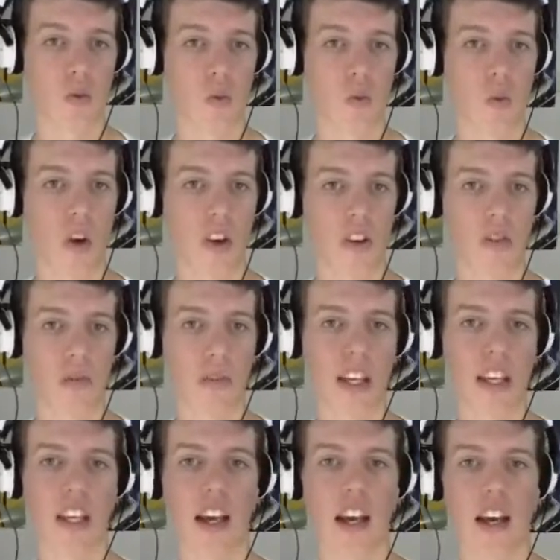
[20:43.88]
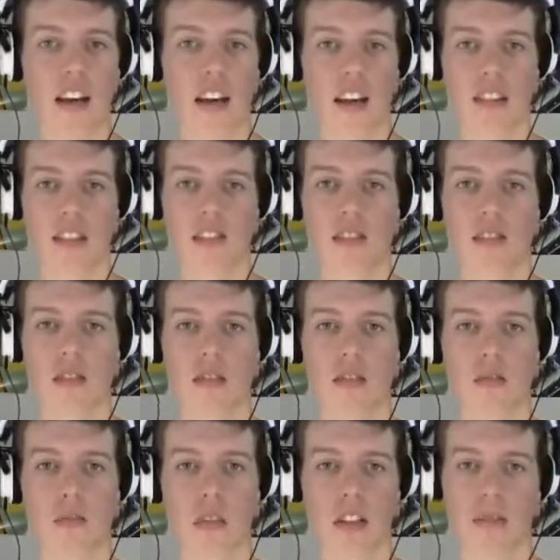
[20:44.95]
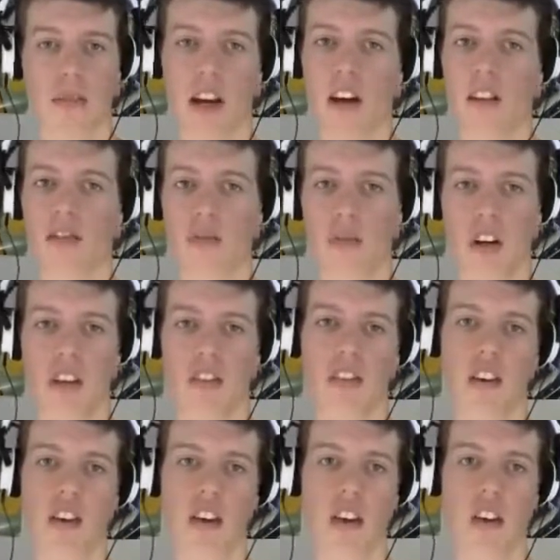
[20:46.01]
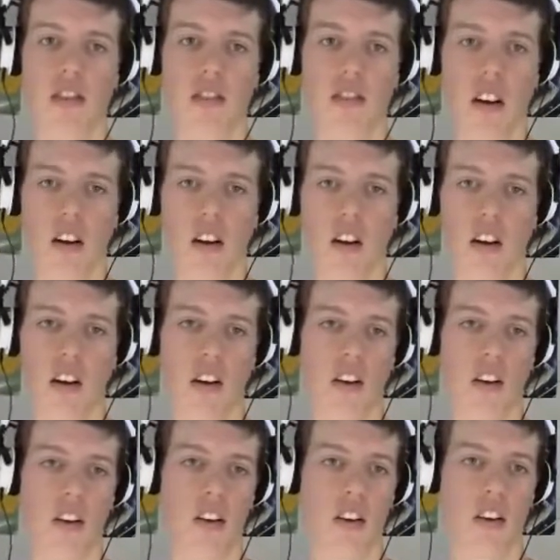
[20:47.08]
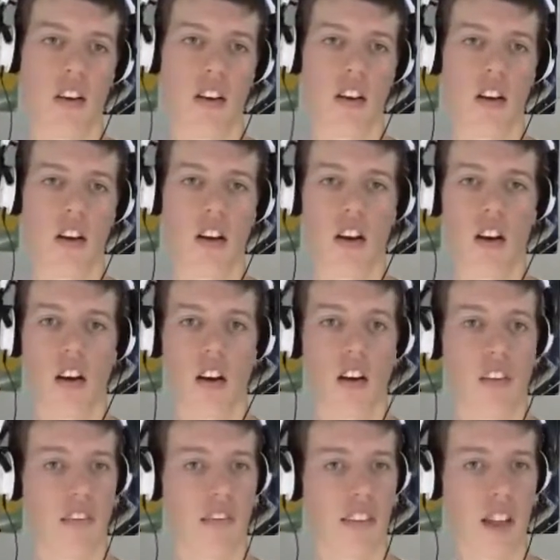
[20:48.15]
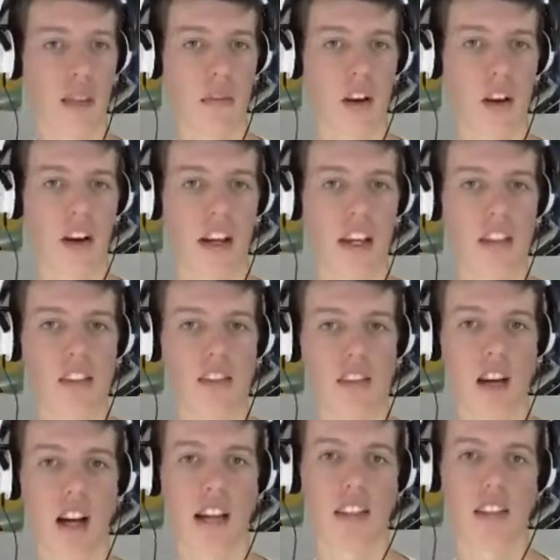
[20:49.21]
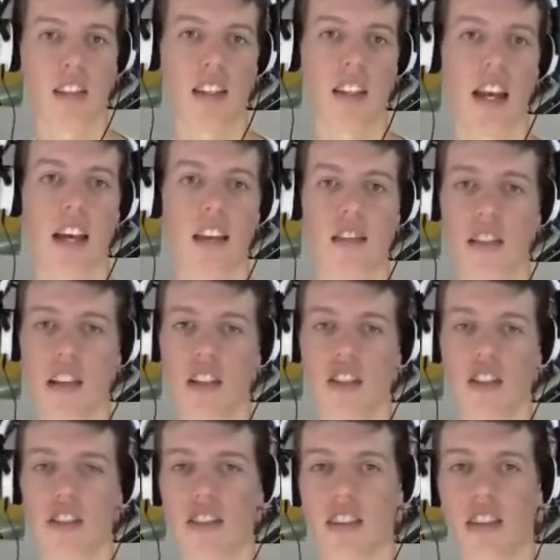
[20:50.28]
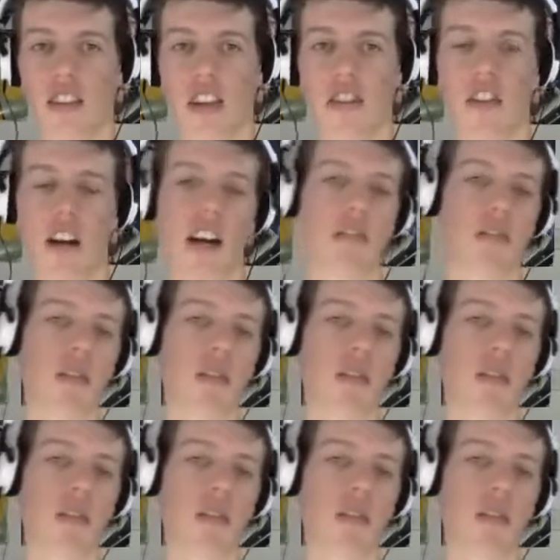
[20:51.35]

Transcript: What'll be our next most powerful move? So, Flamethrower is 90, Air Slash is 75.